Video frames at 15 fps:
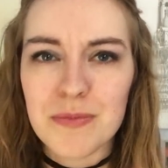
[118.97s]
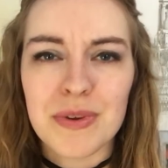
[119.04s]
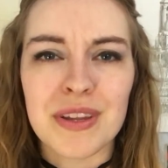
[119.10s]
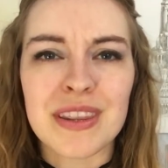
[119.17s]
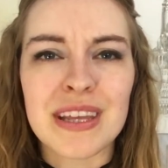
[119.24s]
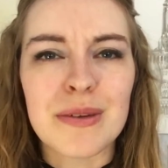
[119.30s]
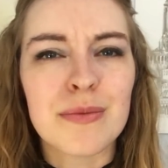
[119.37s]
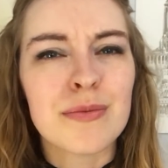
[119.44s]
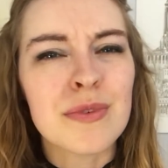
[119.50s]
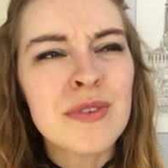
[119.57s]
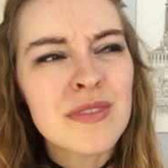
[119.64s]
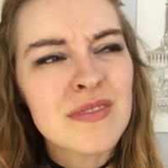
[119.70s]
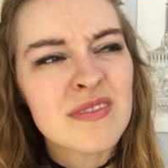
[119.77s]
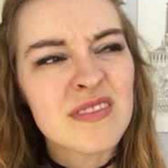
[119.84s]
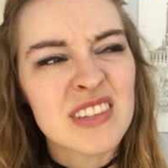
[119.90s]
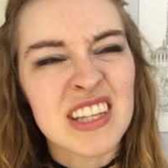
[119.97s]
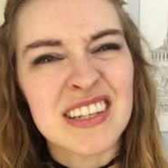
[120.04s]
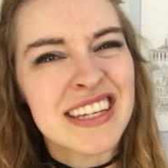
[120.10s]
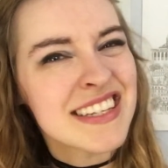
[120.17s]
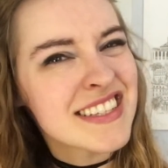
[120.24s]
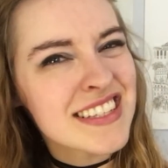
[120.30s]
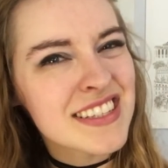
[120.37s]
but they weren't the
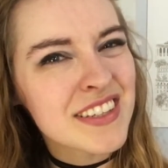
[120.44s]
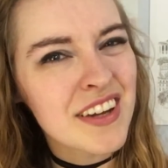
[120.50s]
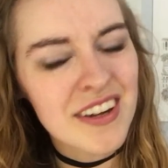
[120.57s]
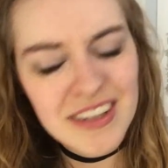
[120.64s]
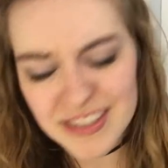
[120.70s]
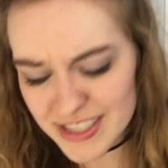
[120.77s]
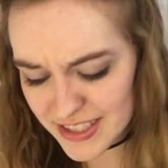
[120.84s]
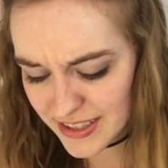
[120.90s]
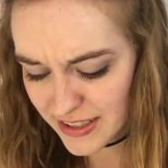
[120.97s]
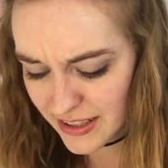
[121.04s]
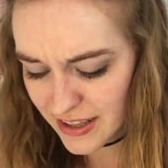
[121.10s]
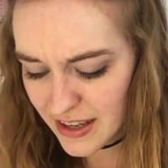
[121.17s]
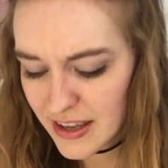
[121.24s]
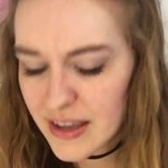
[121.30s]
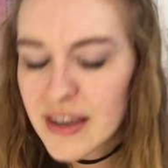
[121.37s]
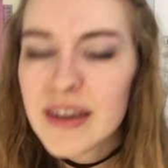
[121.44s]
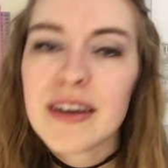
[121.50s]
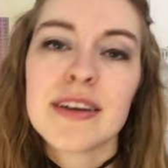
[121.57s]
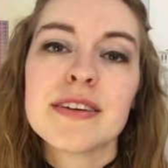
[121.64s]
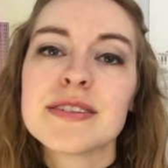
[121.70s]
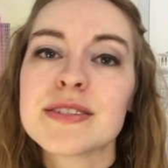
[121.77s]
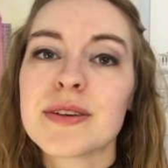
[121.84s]
nicest cards.
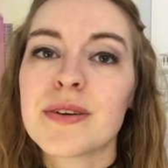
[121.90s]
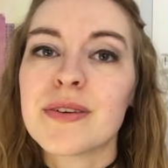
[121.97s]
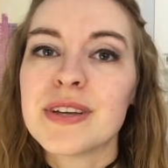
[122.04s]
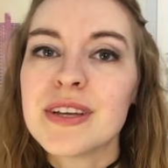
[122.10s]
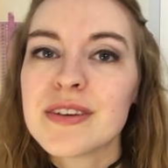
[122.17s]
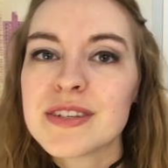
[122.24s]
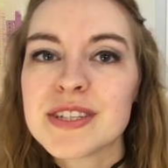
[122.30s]
So year